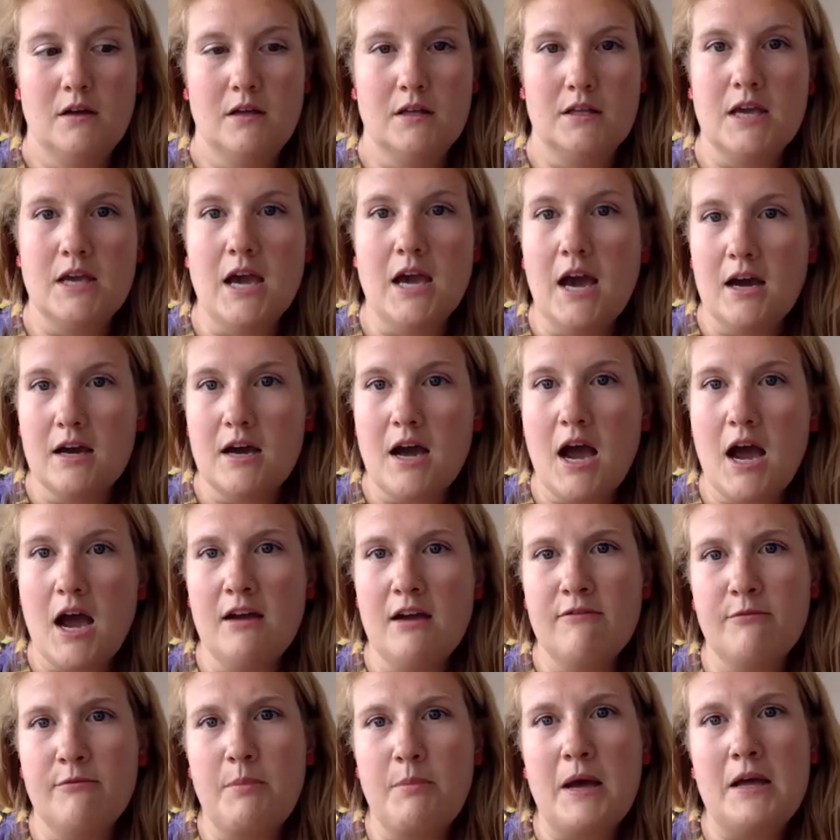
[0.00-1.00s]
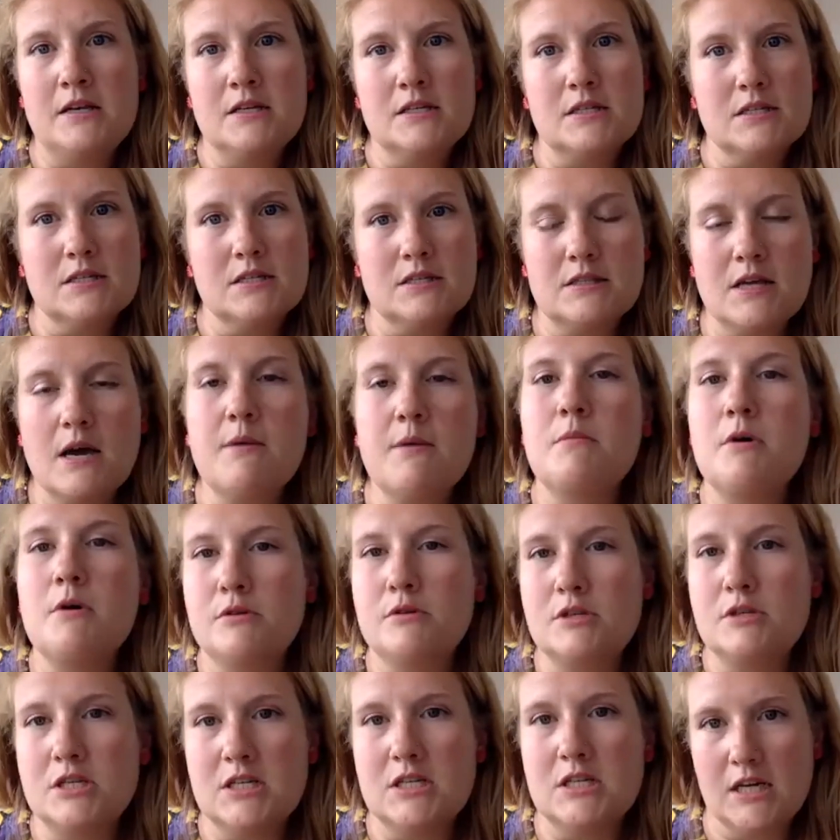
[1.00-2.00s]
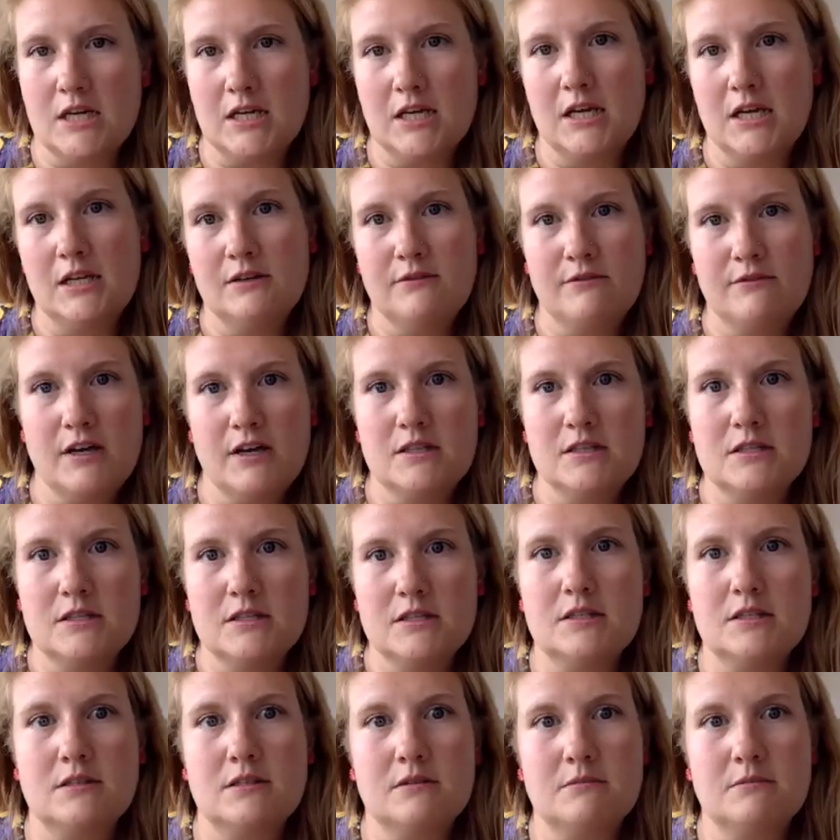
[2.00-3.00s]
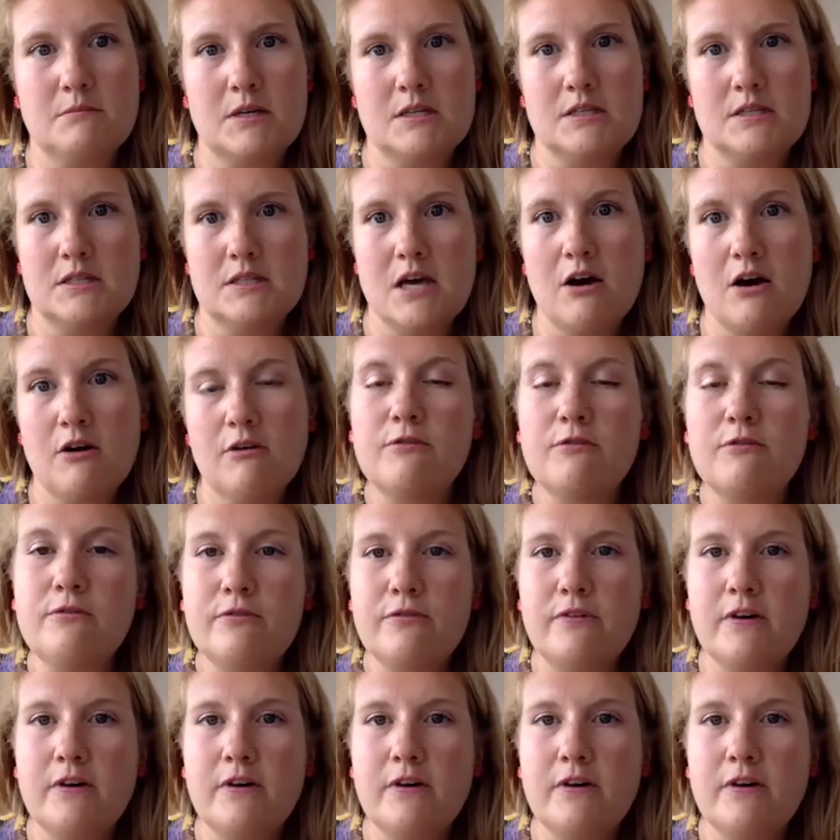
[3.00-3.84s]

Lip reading: Yeah, I've been to some Ocean Decade events myself,